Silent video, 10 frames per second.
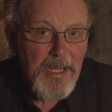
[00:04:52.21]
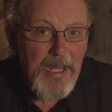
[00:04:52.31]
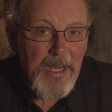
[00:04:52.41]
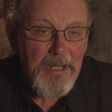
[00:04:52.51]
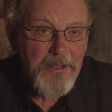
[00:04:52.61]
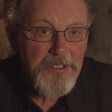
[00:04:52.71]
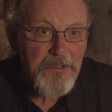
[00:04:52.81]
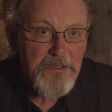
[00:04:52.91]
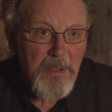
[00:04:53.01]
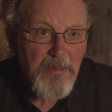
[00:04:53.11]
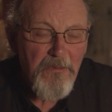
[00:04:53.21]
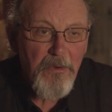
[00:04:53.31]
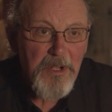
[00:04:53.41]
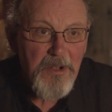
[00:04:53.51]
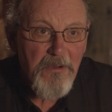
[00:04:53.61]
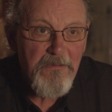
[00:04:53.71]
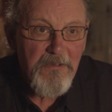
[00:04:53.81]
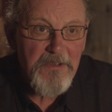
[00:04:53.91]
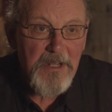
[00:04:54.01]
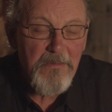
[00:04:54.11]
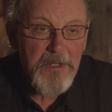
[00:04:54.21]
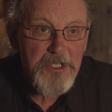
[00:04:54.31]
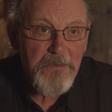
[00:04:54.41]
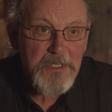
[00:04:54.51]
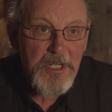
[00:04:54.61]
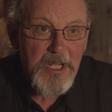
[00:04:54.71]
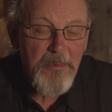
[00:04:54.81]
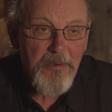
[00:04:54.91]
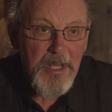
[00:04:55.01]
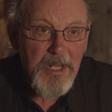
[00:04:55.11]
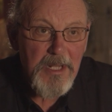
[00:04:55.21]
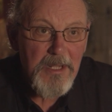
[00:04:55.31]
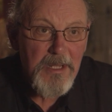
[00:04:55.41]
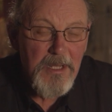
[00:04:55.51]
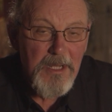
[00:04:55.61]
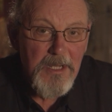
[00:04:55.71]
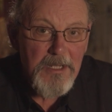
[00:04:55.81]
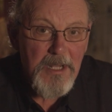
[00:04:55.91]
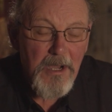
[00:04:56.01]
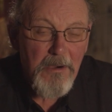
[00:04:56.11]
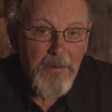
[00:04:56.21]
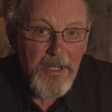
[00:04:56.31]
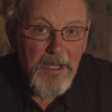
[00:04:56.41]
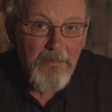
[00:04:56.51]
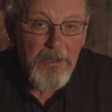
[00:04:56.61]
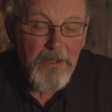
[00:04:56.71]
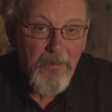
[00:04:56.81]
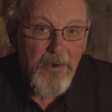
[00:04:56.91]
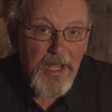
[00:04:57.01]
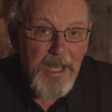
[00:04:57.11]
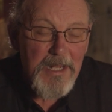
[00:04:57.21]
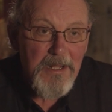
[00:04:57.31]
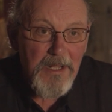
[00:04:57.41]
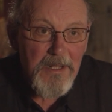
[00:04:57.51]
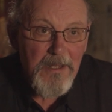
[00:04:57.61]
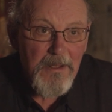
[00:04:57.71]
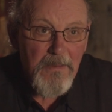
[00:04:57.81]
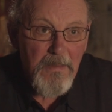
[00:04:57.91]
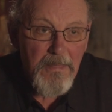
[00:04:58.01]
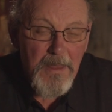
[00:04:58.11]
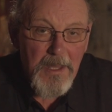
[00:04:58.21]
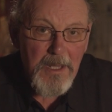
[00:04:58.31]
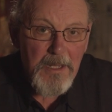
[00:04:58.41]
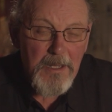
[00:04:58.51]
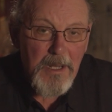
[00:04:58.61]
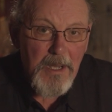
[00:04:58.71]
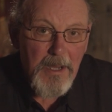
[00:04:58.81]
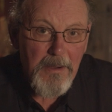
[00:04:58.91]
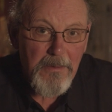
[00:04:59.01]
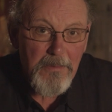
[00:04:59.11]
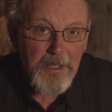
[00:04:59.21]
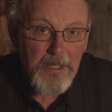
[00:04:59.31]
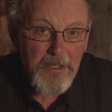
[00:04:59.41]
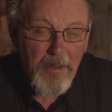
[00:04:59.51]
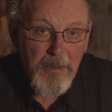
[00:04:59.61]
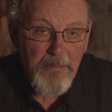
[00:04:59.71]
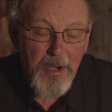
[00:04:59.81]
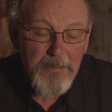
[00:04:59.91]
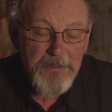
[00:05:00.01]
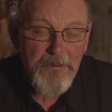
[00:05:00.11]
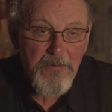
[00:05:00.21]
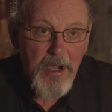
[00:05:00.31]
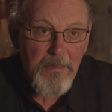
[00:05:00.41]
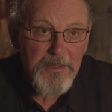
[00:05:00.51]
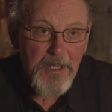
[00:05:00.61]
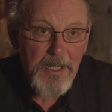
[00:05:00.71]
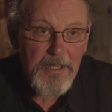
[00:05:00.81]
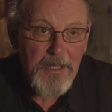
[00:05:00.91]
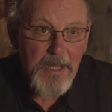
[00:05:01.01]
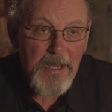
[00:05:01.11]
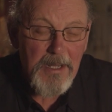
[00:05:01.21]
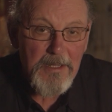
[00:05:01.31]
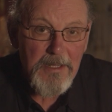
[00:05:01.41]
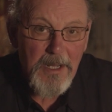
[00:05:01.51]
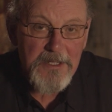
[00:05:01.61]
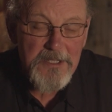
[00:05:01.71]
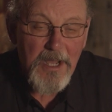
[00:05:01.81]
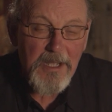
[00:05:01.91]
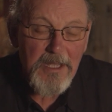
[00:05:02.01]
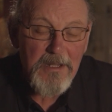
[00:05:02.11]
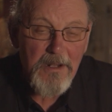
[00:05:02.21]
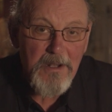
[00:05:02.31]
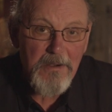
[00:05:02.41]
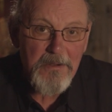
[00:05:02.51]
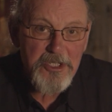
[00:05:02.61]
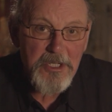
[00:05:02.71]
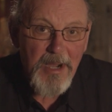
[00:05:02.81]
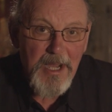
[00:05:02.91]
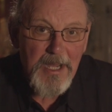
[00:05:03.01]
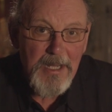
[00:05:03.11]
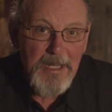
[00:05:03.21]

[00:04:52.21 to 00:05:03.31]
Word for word: and she was maybe 14 or 15 when she was liberated. Now, when the war ended, in uh, when the atomic bombs were dropped on uh, Nagasaki and on Hiroshima.